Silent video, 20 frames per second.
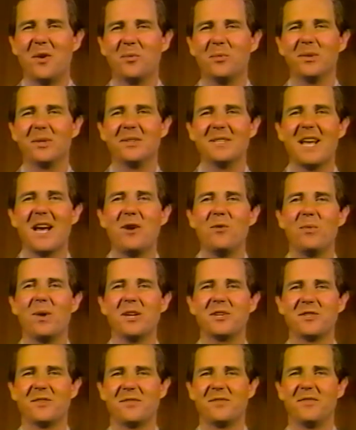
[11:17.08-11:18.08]
We'll now
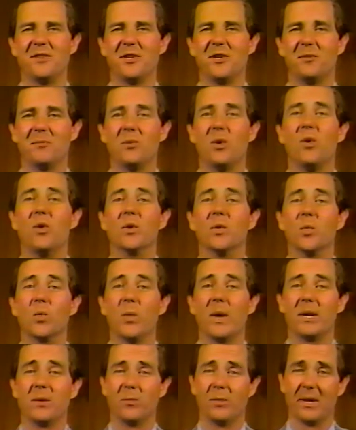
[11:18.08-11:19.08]
watch a film on
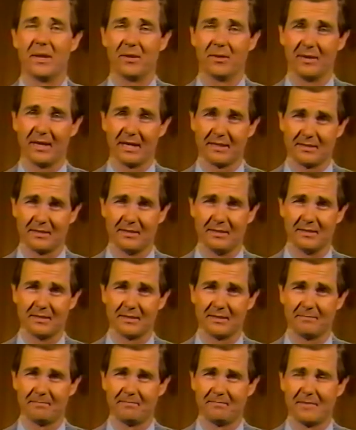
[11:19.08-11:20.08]
wet weather
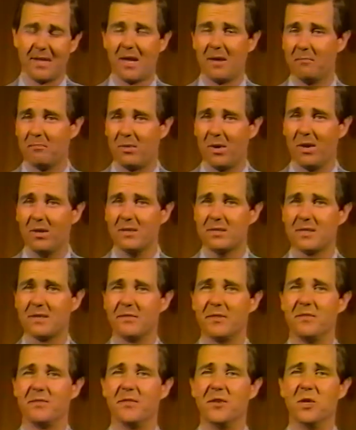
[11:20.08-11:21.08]
accidents. Parts of
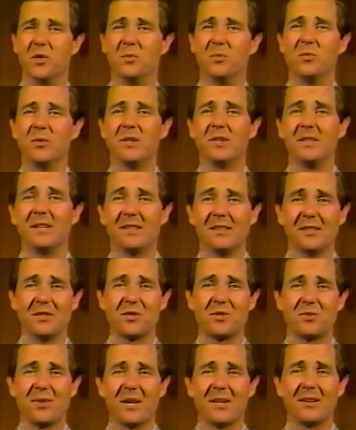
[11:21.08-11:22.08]
the film will
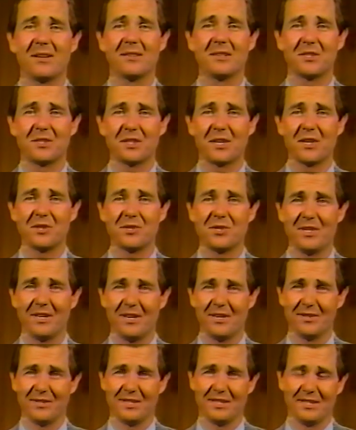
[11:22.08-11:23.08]
illustrate our discussion
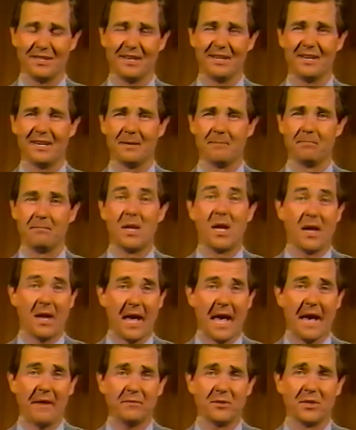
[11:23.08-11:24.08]
here today.
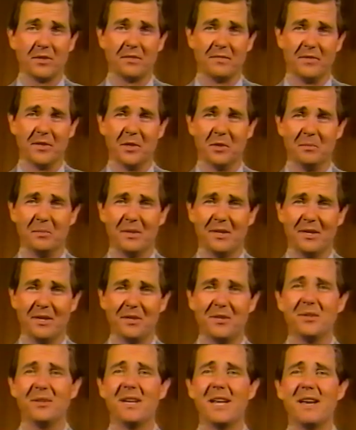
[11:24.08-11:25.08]
After the film,
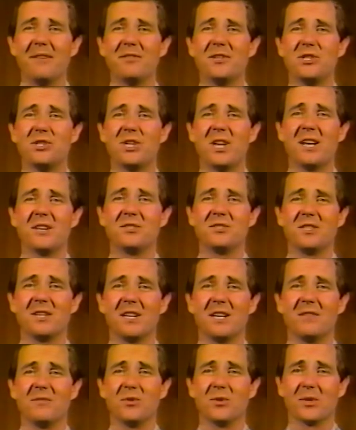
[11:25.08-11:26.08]
you'll have the chance to
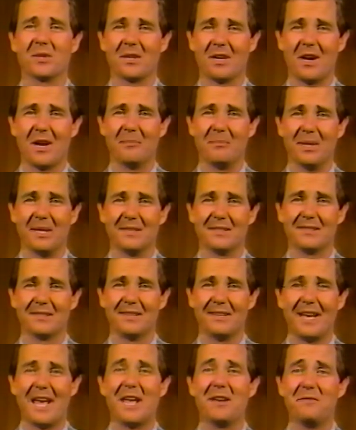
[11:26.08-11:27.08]
give your
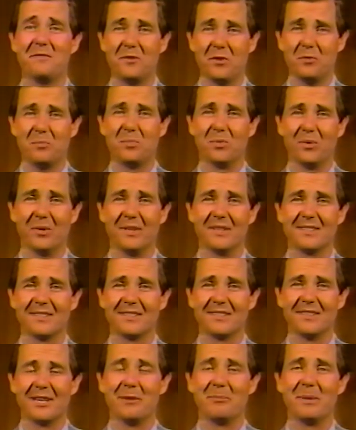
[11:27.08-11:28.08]
comments and
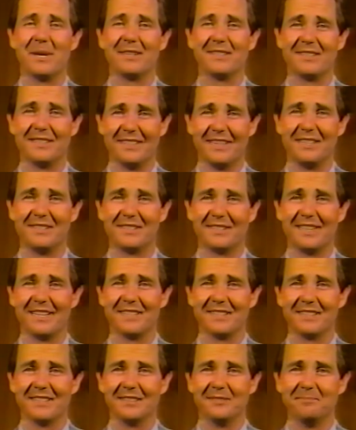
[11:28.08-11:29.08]
viewpoints about today's
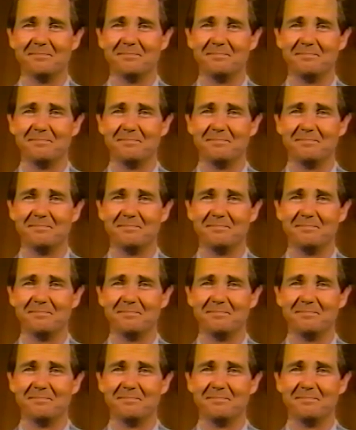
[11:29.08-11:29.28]
lesson.